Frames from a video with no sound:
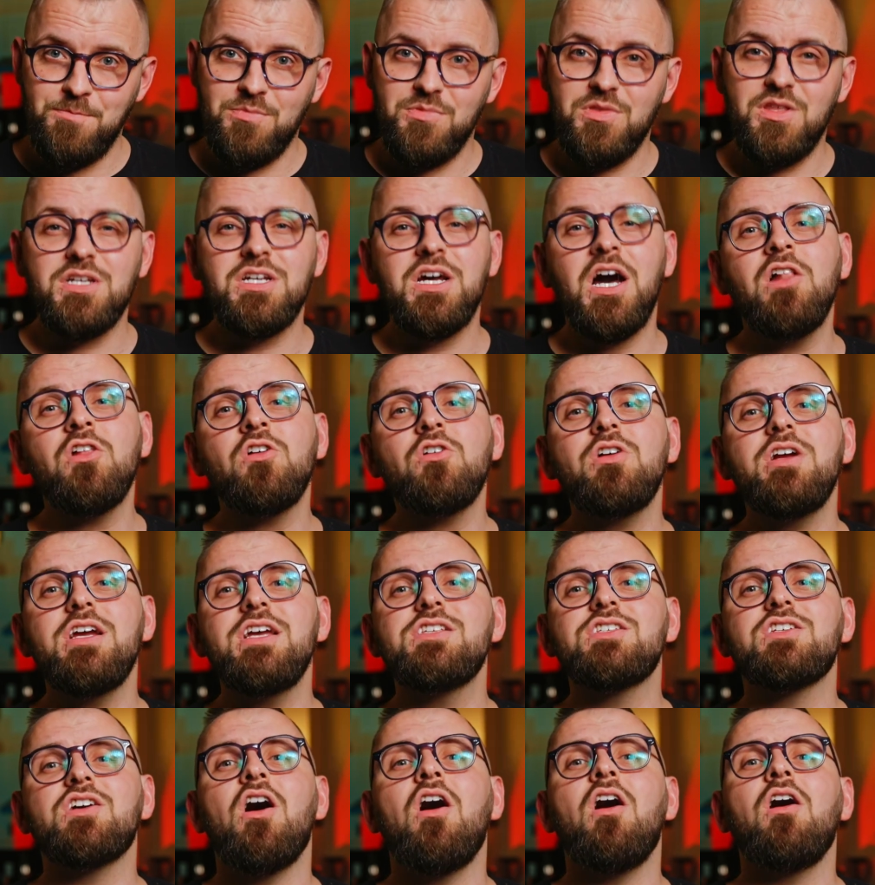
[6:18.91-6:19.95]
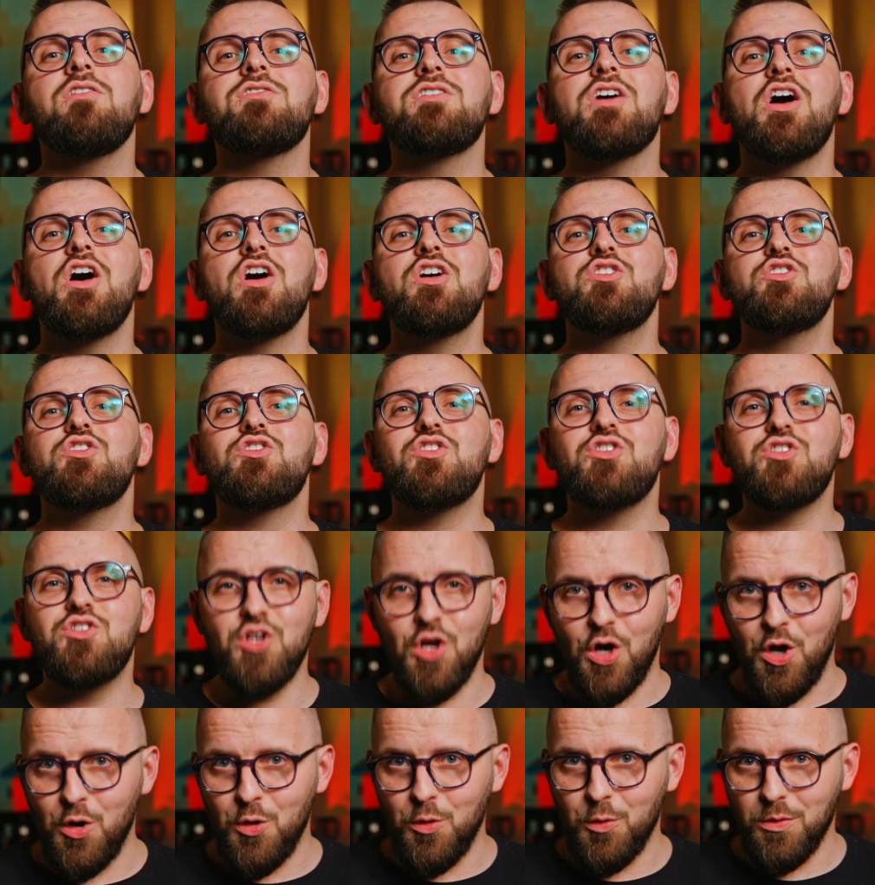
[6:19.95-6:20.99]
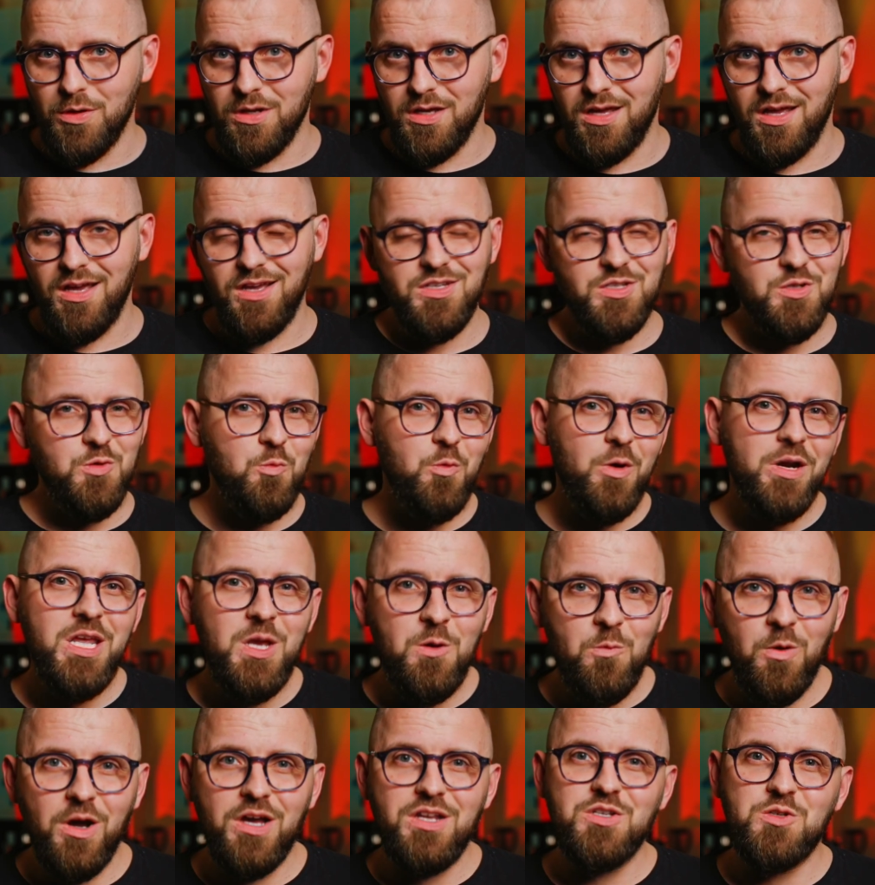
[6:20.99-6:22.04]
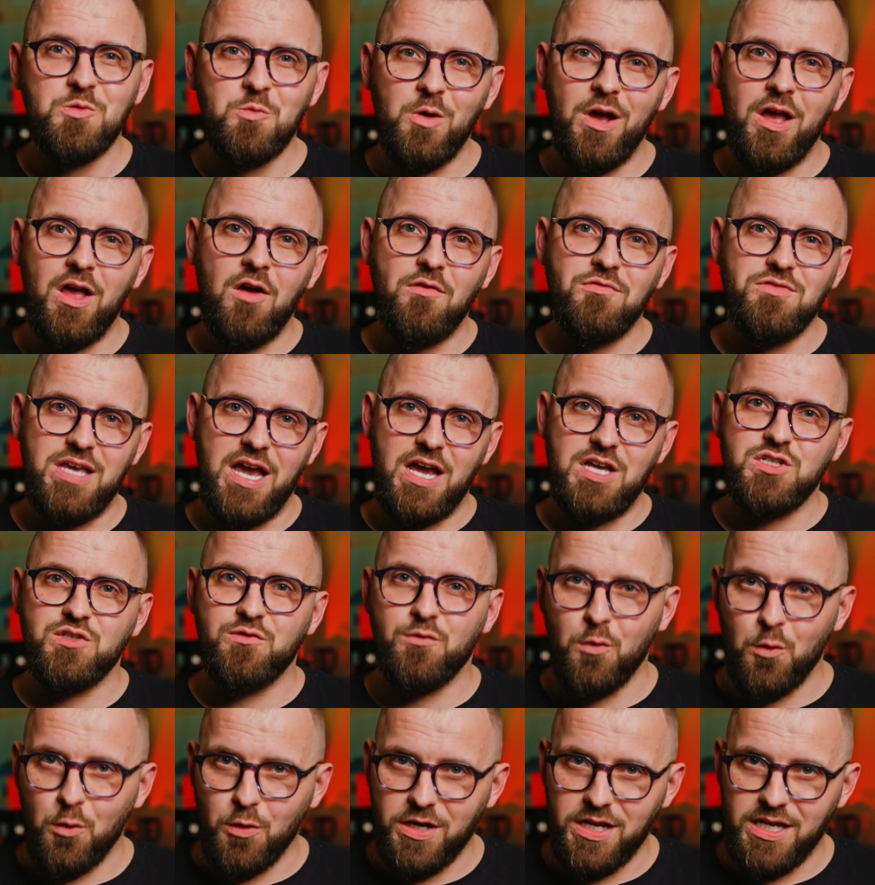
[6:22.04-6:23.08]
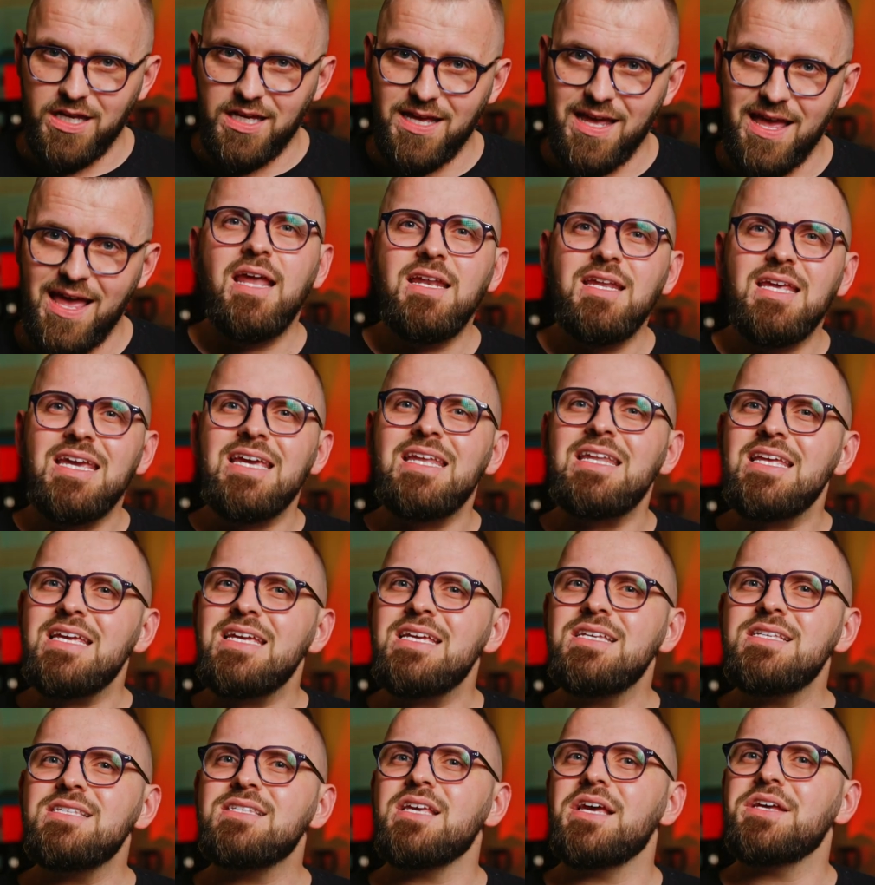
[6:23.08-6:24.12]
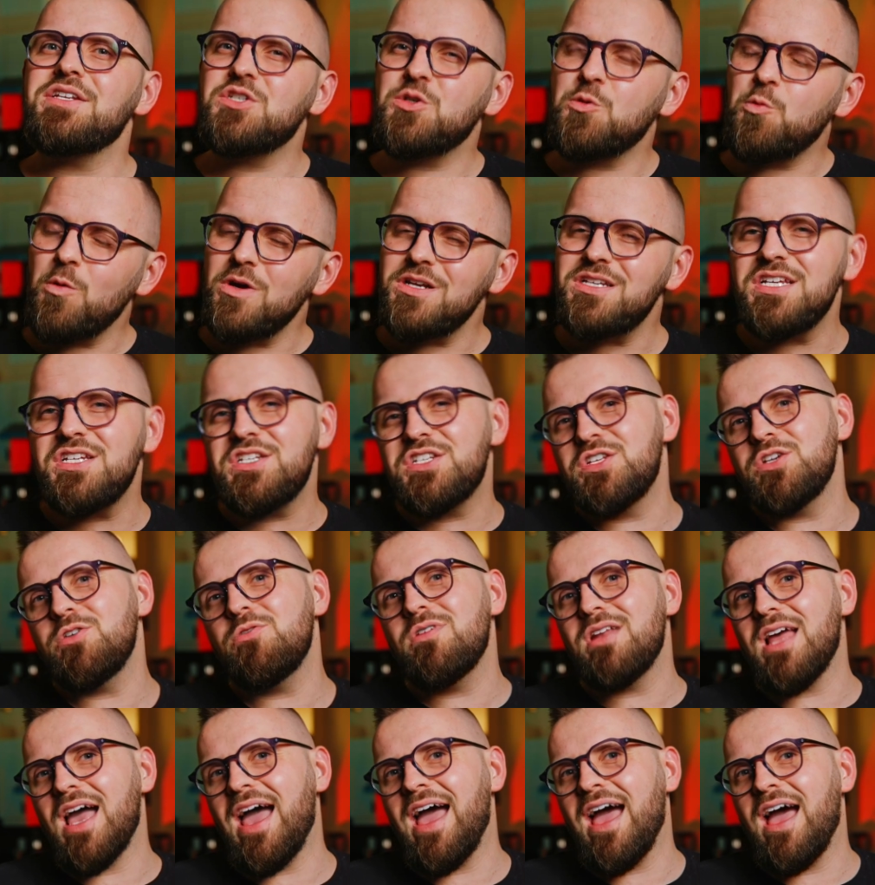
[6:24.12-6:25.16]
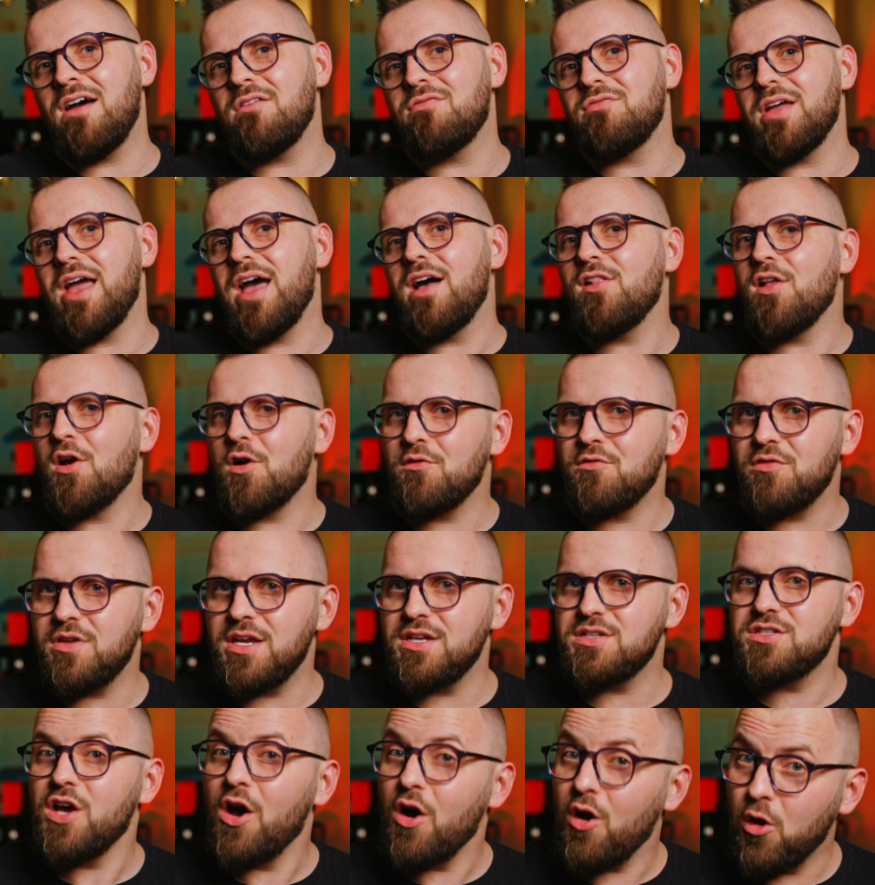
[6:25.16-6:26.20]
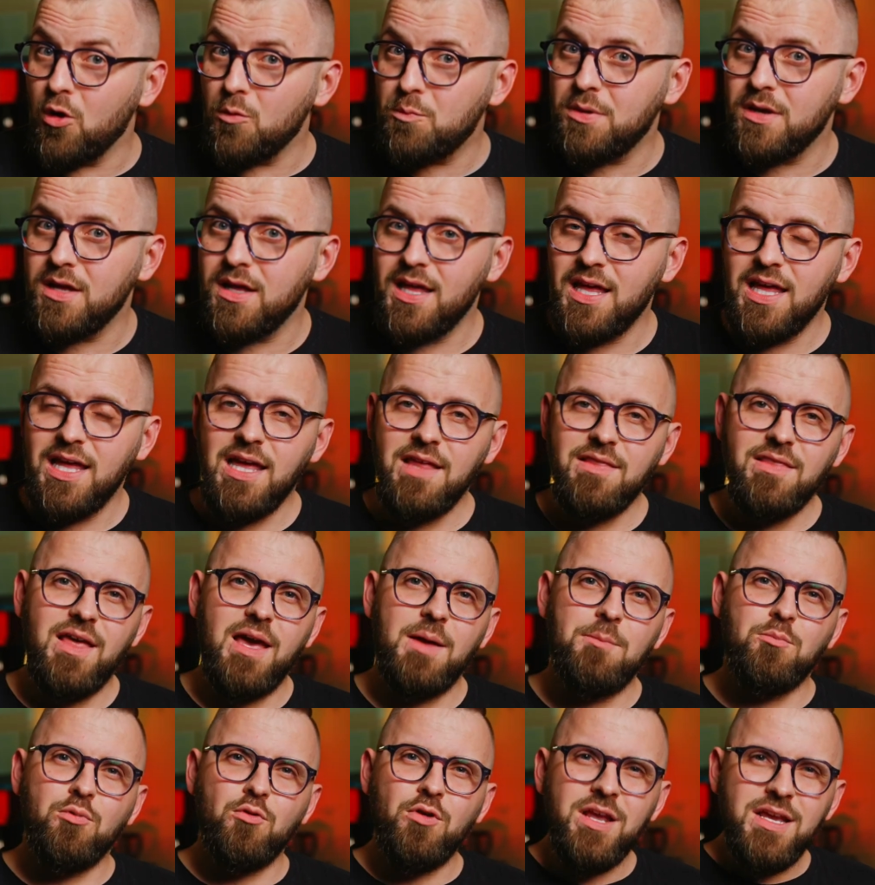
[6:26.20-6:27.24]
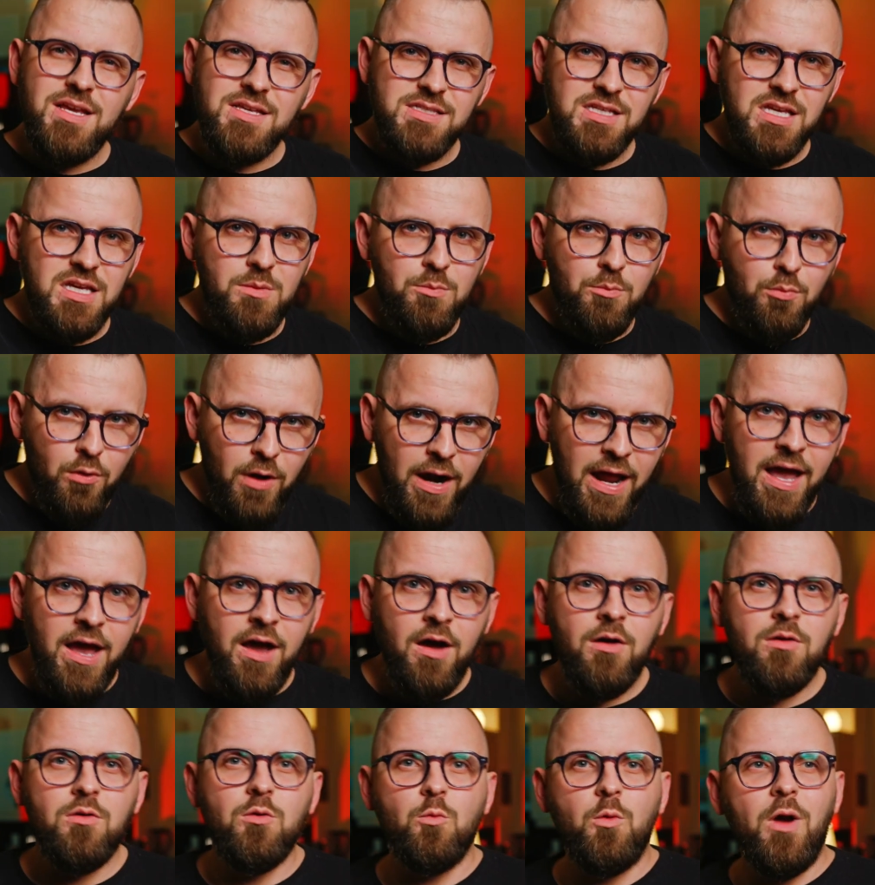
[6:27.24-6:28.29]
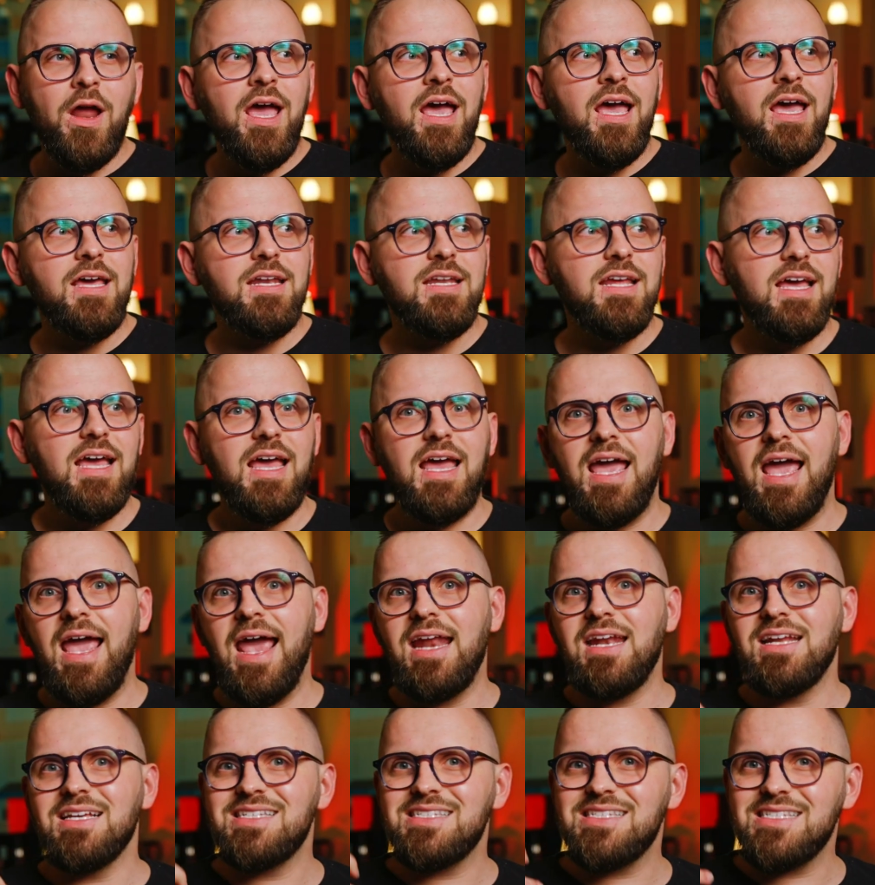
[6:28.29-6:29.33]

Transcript: The color is called Stone 2112-40, and it is a 22.5 LRV taupe that brings in brown, red, and a